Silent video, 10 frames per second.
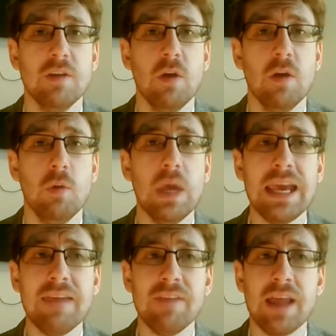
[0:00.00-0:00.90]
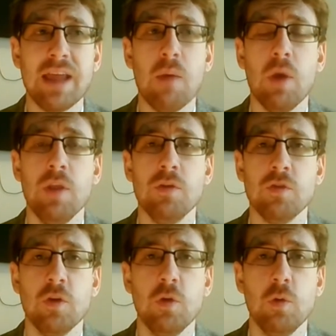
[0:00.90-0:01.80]
So giving that one
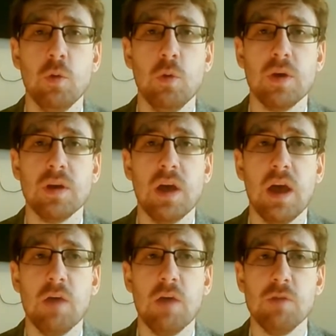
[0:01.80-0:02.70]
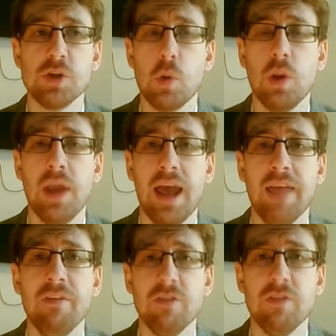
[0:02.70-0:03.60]
to uh, Rich Swann
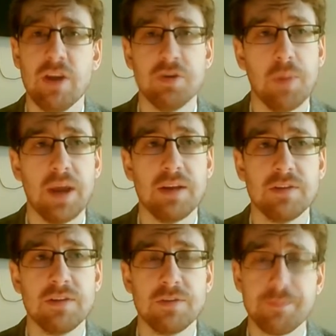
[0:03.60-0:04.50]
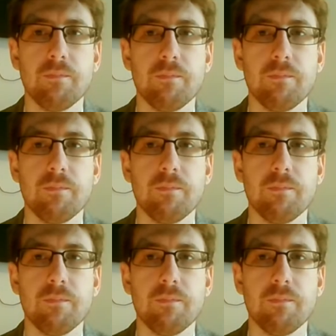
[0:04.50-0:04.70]
and Sasha Banks.